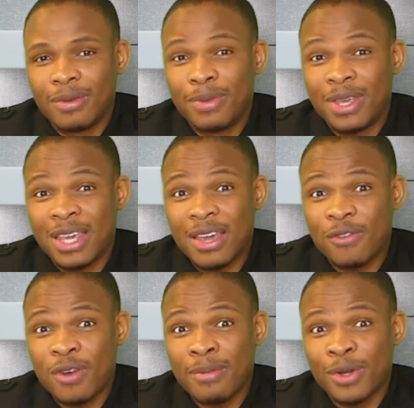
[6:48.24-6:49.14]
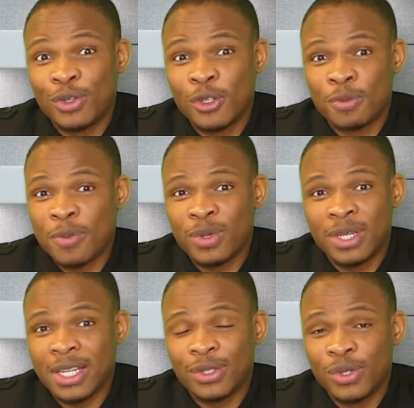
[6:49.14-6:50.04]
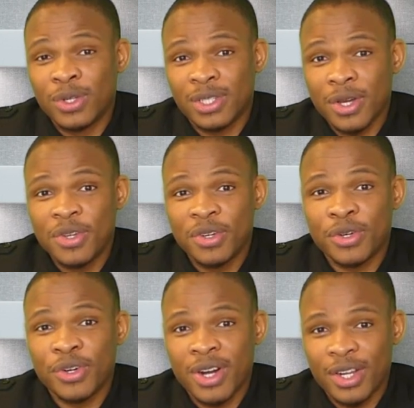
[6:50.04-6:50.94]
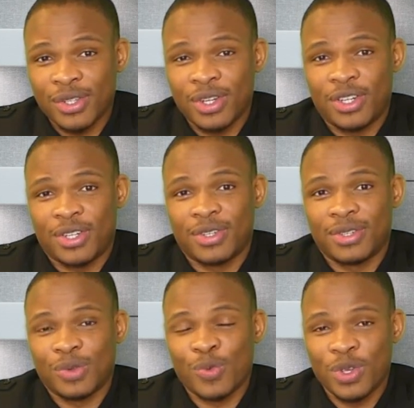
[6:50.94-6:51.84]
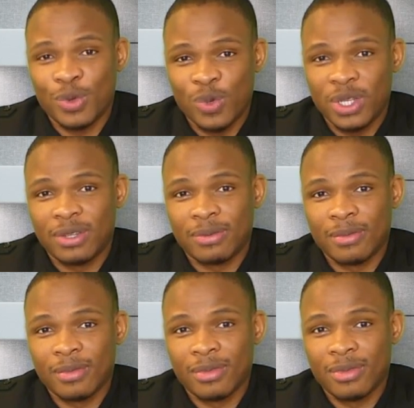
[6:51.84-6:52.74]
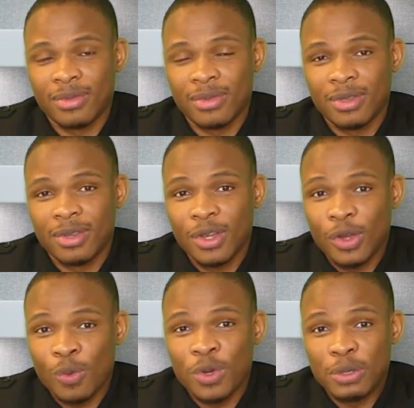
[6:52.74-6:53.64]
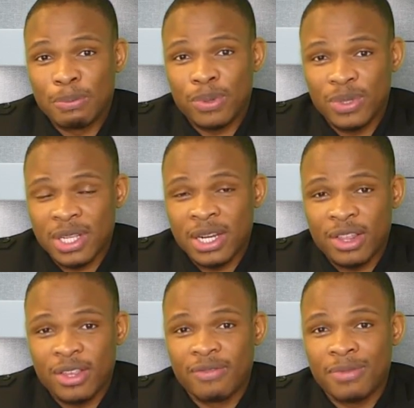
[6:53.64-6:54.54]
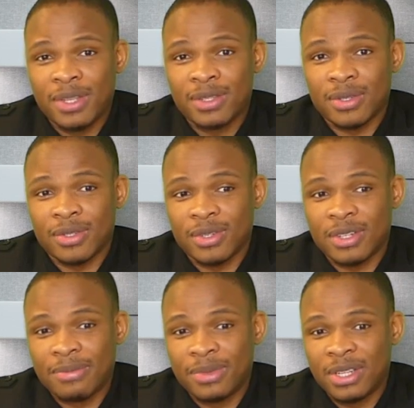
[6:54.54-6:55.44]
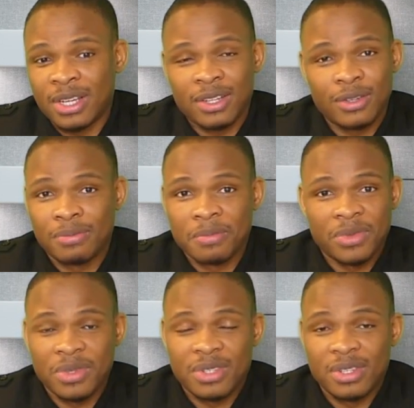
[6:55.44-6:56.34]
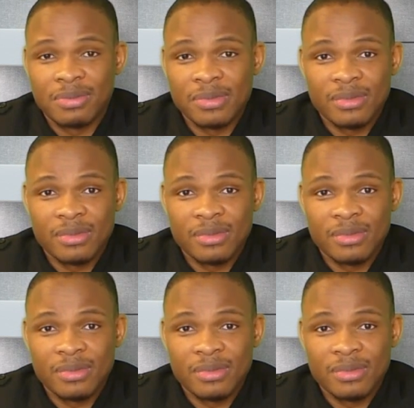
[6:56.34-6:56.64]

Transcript: be careful about those people that do not tell you congratulations when you win. When you post an achievement on social media, you see,